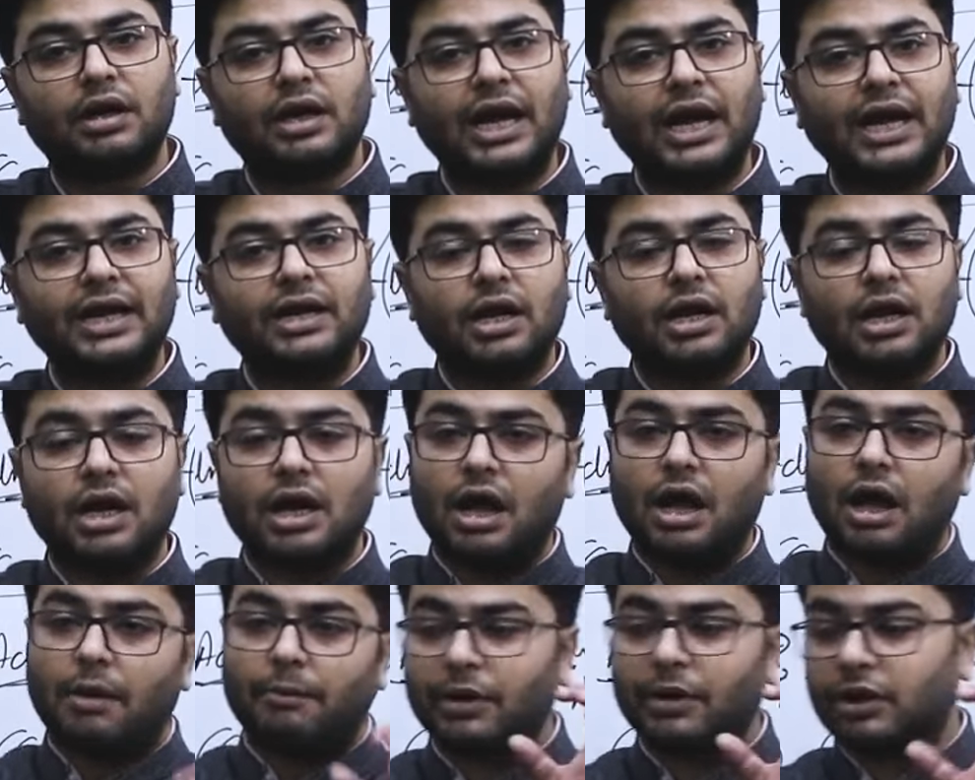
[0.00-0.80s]
right?
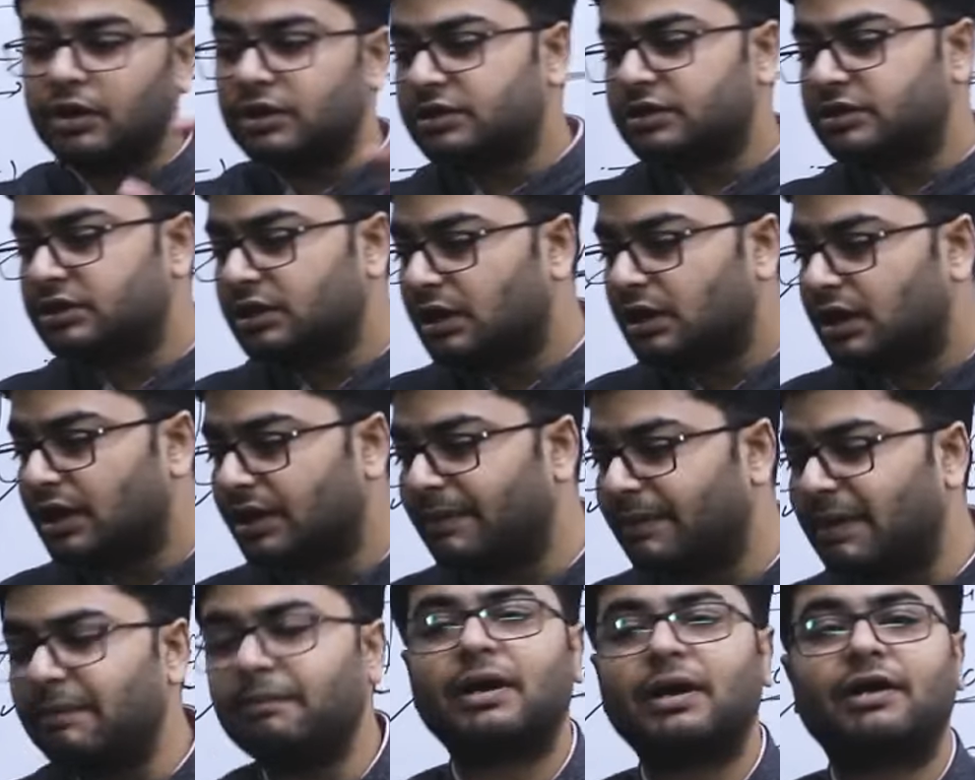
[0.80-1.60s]
Because
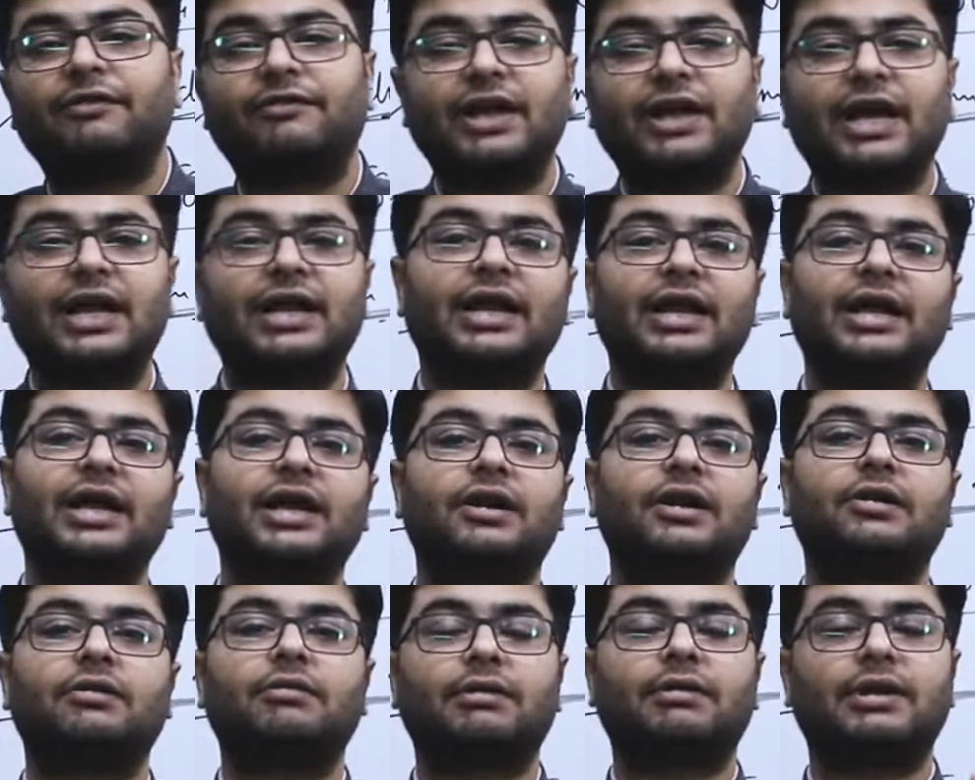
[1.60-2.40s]
remember, we are
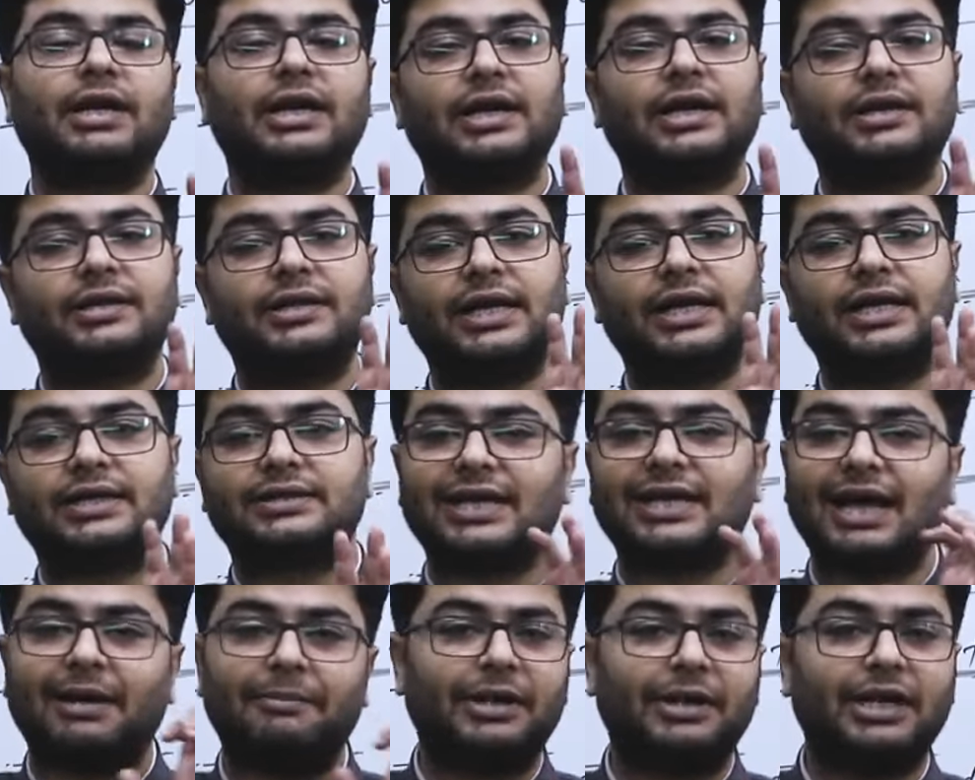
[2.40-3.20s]
here to clear the
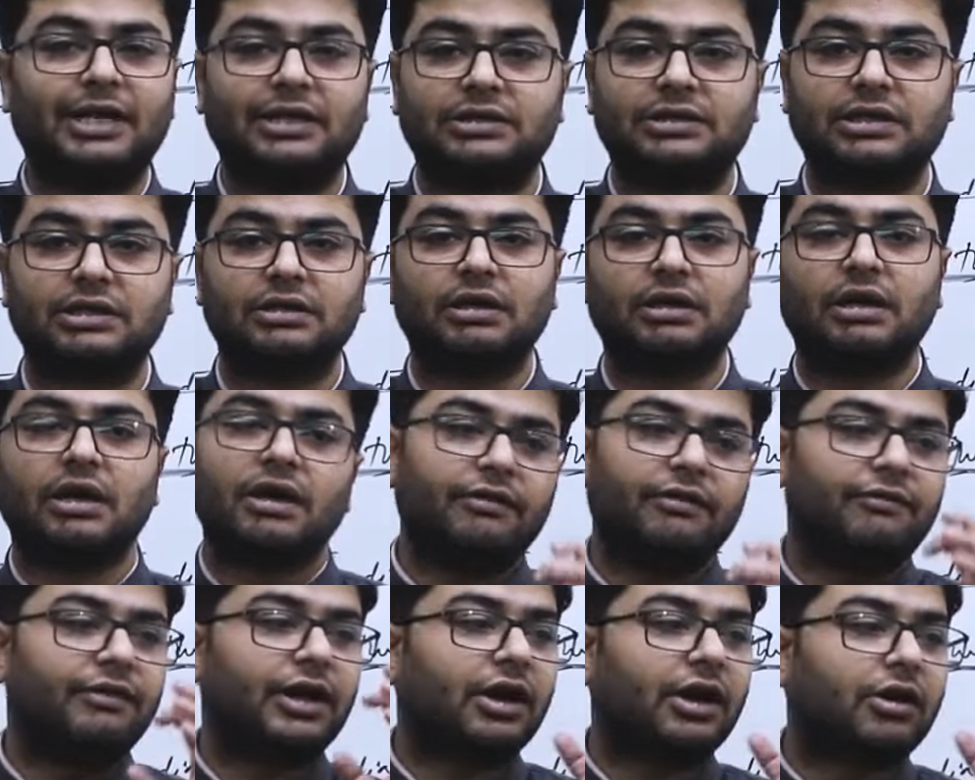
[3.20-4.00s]
examination.
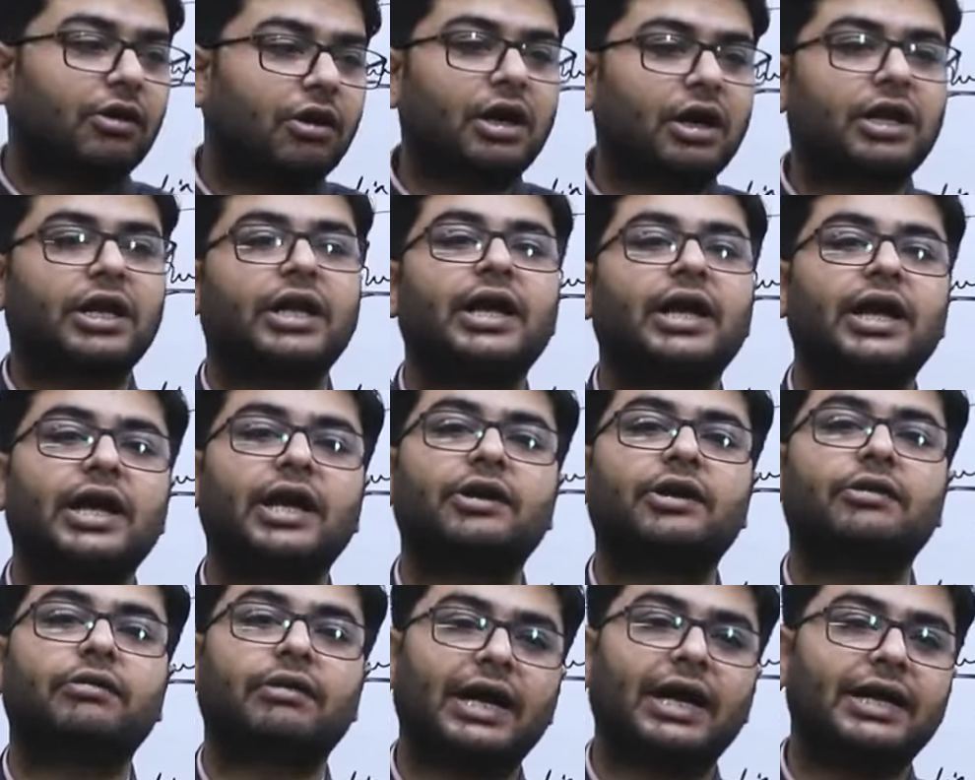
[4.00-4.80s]
We are not
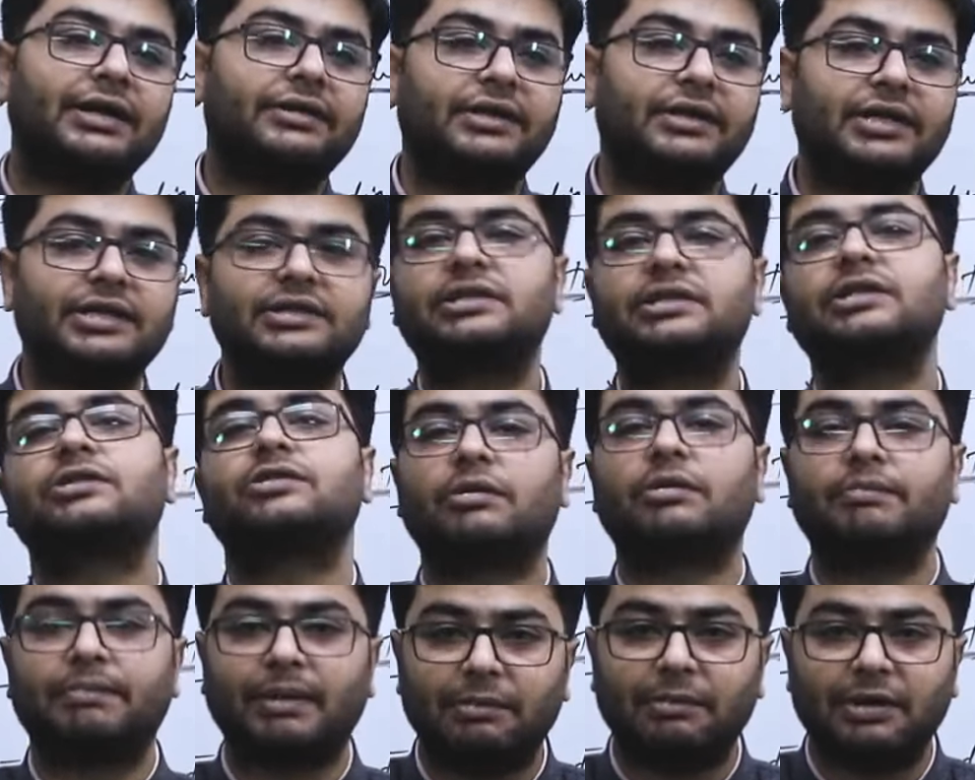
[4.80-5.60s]
here to write
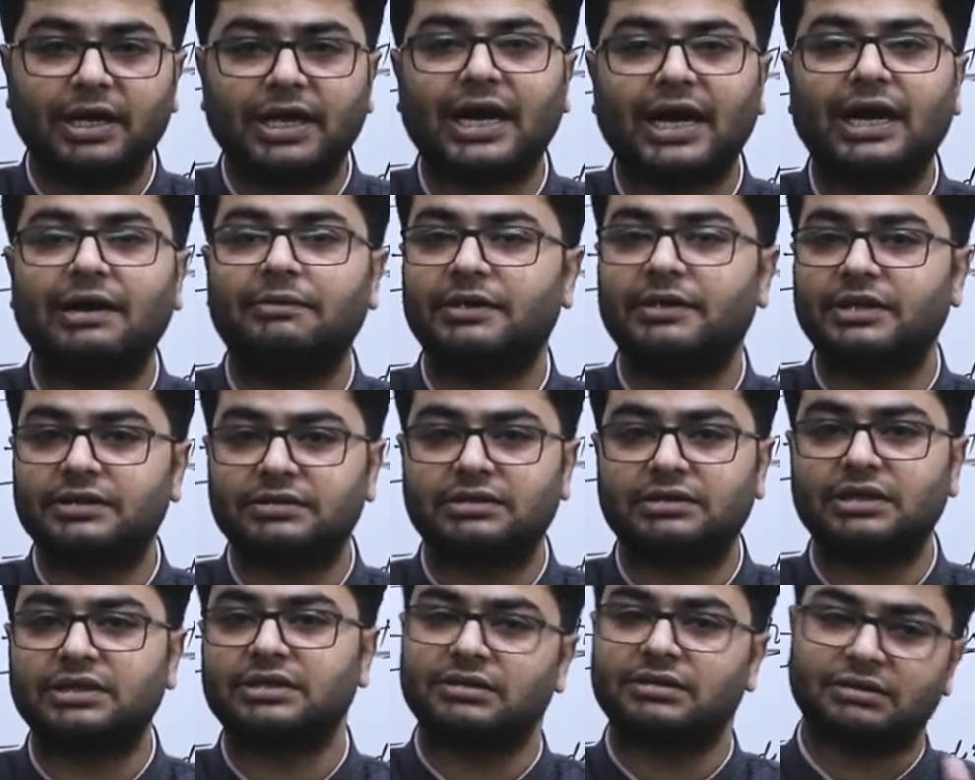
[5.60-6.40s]
thesis on public
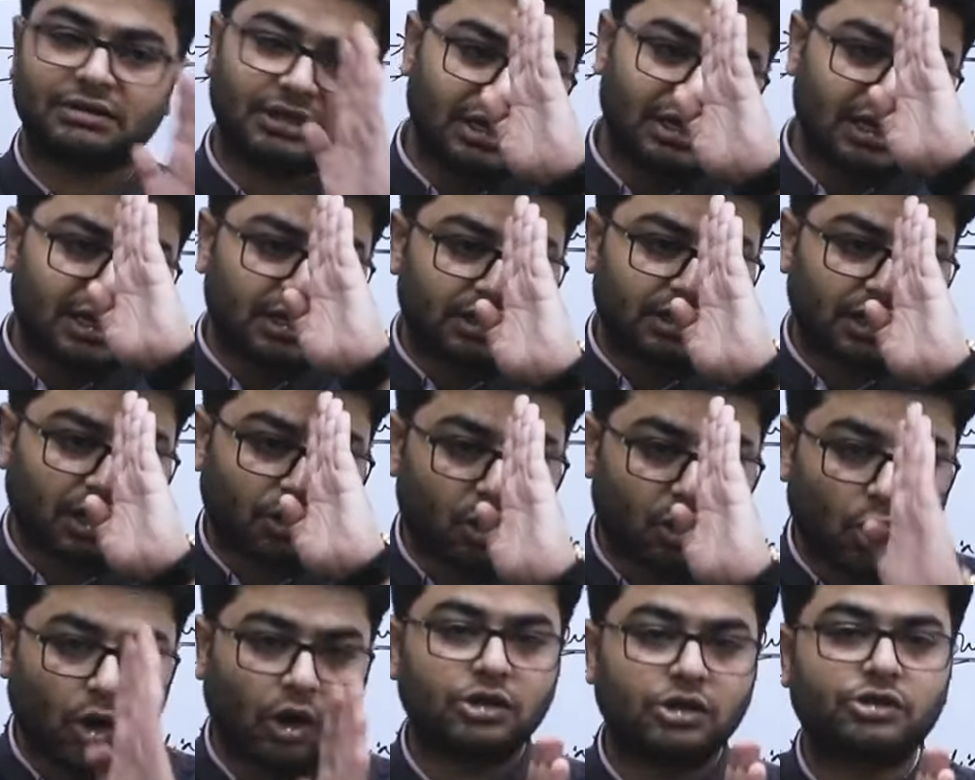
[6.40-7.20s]
administration. The
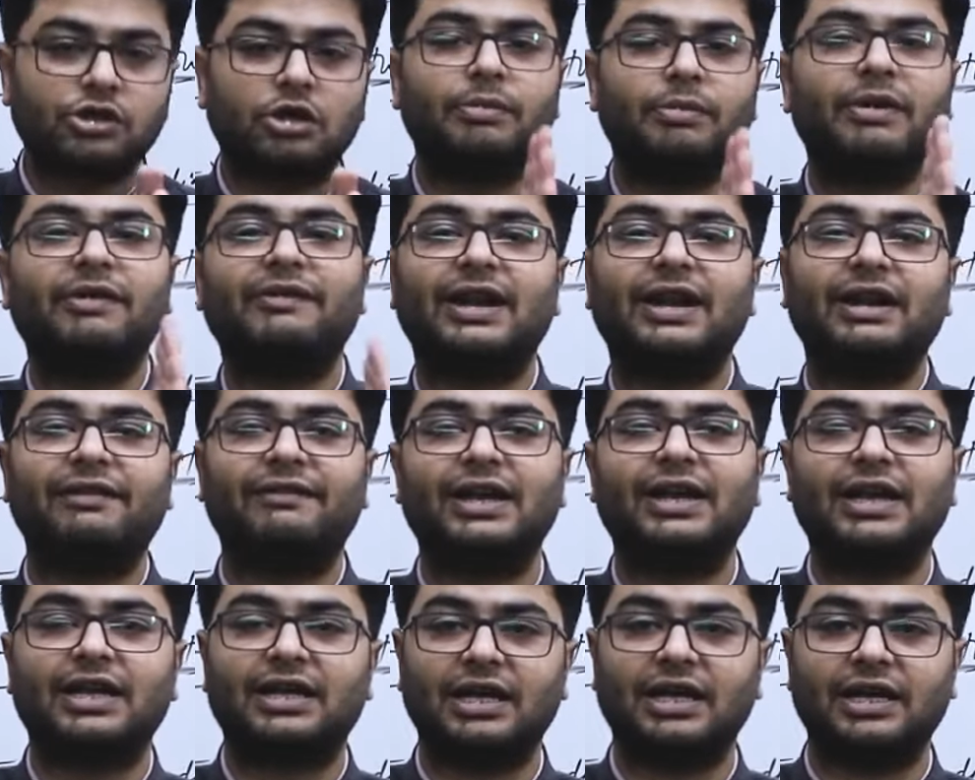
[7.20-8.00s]
goal should be very,
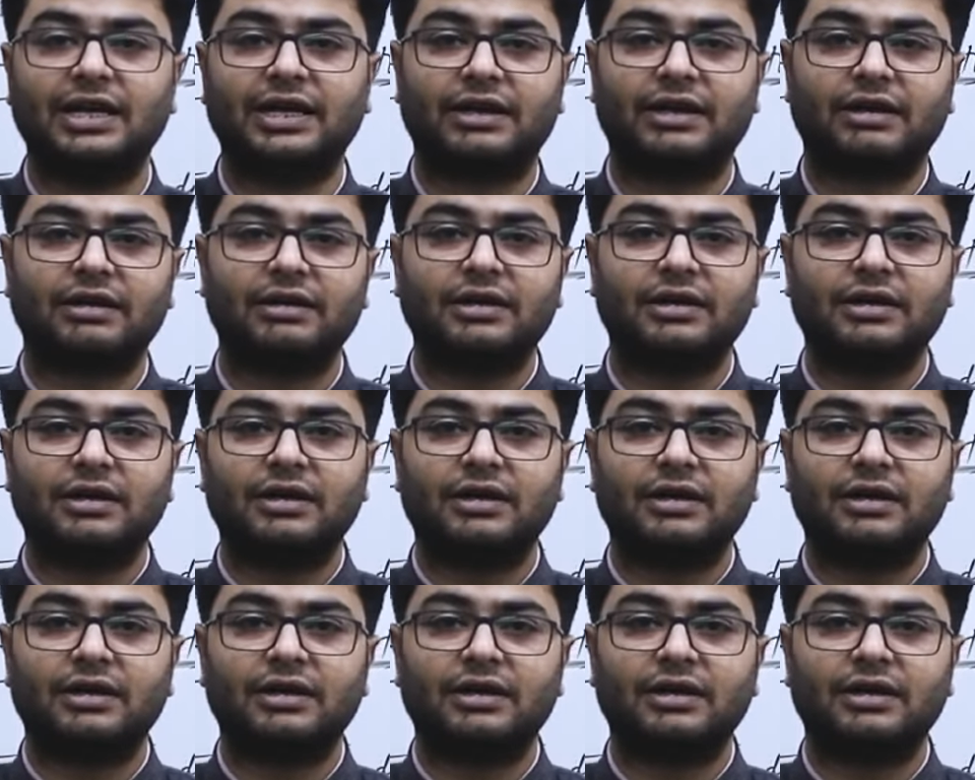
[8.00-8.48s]
very clear.